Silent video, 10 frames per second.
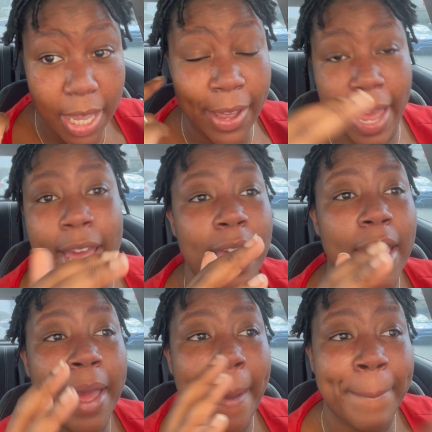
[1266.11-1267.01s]
Okay,
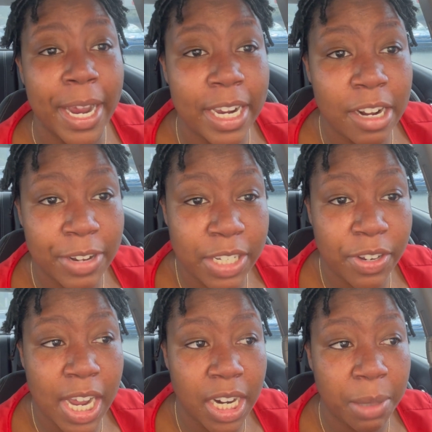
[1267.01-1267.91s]
a burgundy rinse for
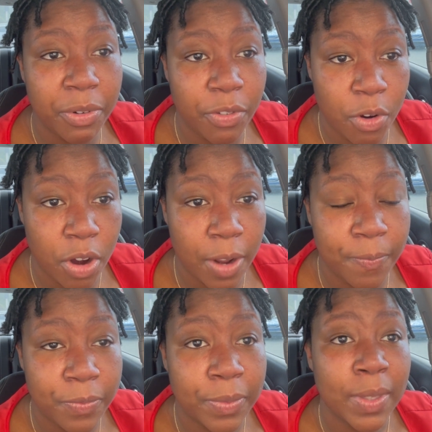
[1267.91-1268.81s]
color number 4,
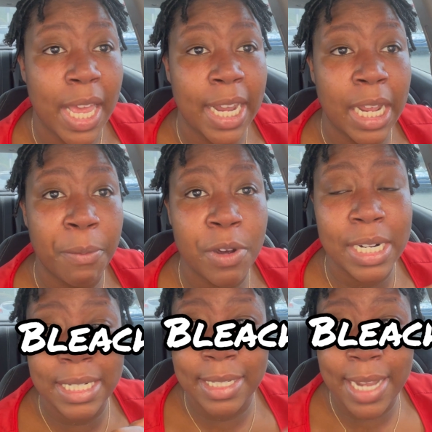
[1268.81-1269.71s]
and then I'm
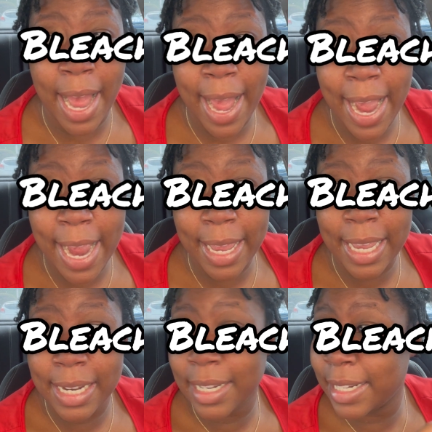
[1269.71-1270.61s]
gonna dye
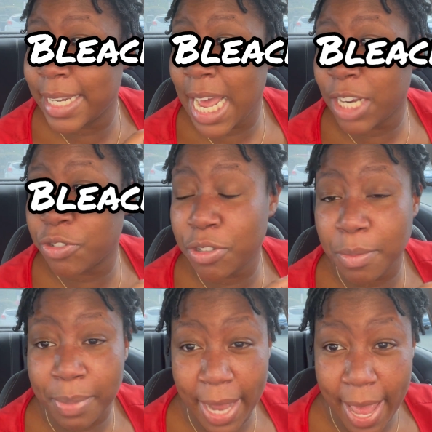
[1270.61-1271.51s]
the natural
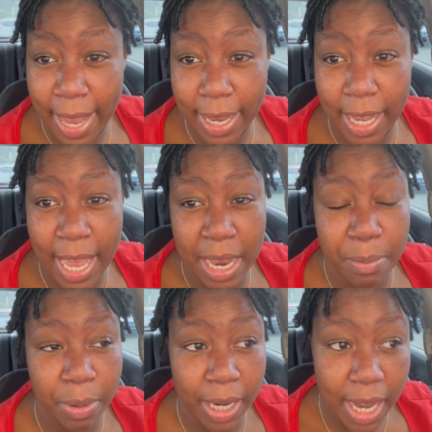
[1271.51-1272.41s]
black a
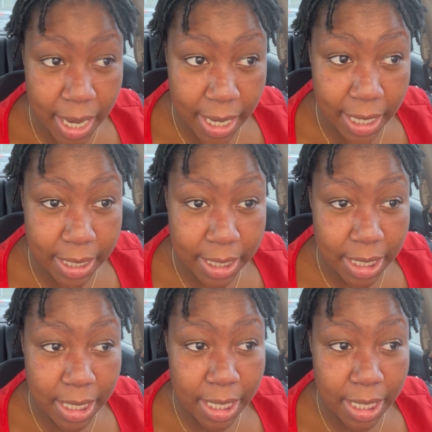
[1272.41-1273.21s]
blonde,